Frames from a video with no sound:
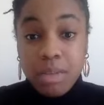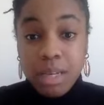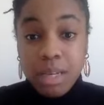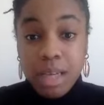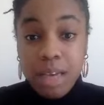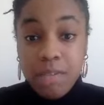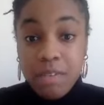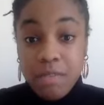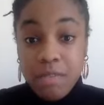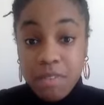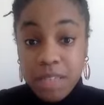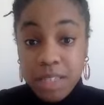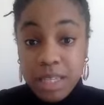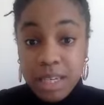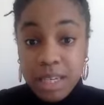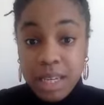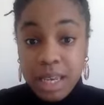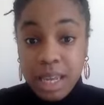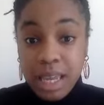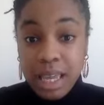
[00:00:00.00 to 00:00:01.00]
together
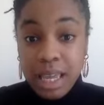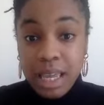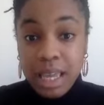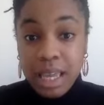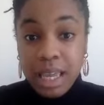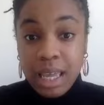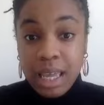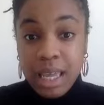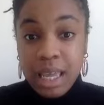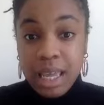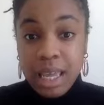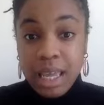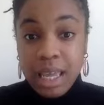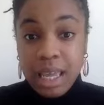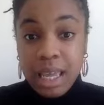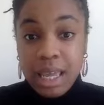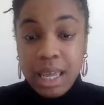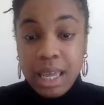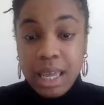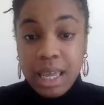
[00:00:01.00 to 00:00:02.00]
physically
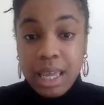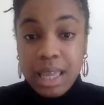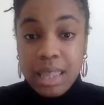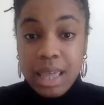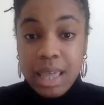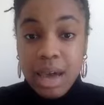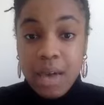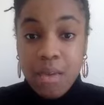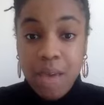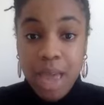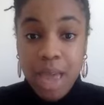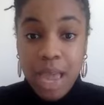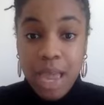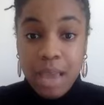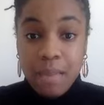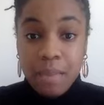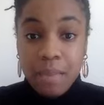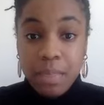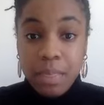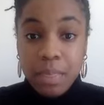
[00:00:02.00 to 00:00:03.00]
in that way.